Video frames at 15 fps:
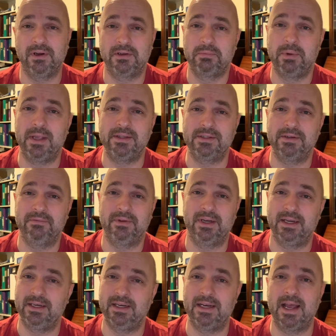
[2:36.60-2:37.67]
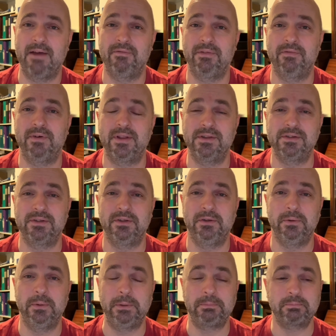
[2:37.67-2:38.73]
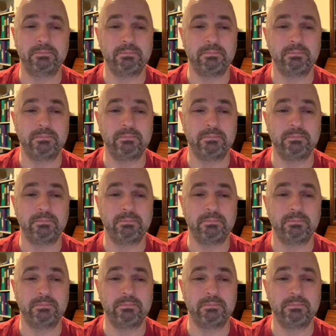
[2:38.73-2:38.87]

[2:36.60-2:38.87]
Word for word: expensive and I didn't have the funds to do it.